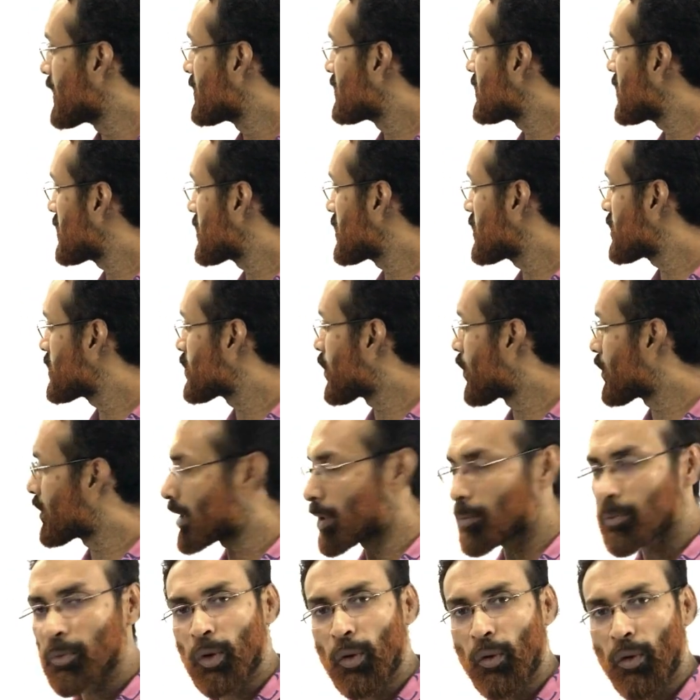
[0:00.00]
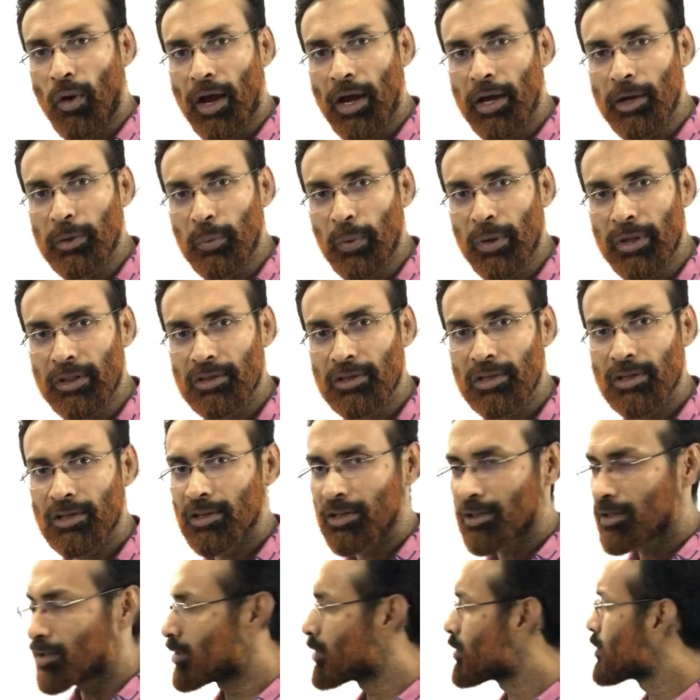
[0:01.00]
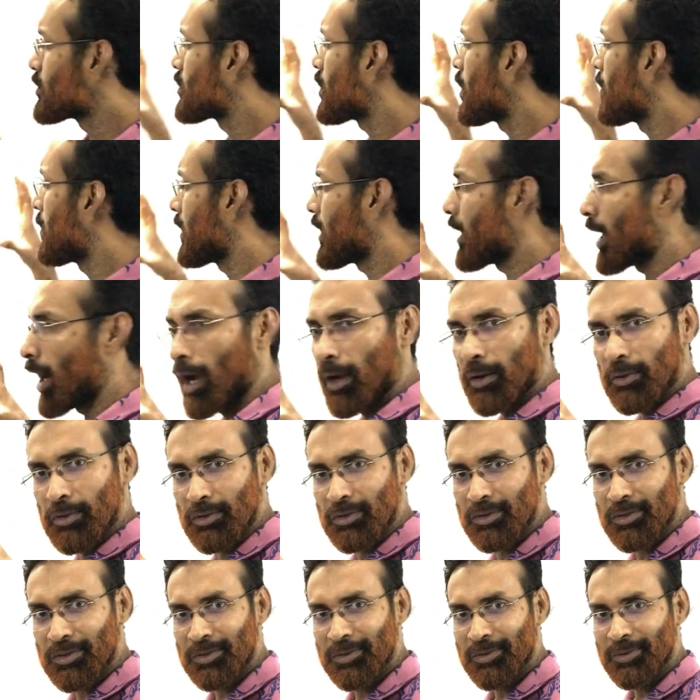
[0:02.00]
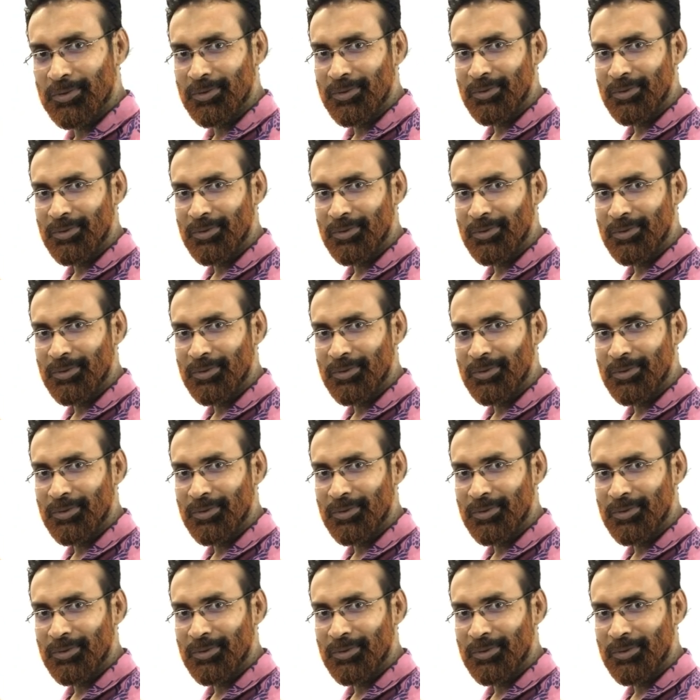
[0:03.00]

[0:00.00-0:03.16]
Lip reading: this is sodium chloride with so many ions.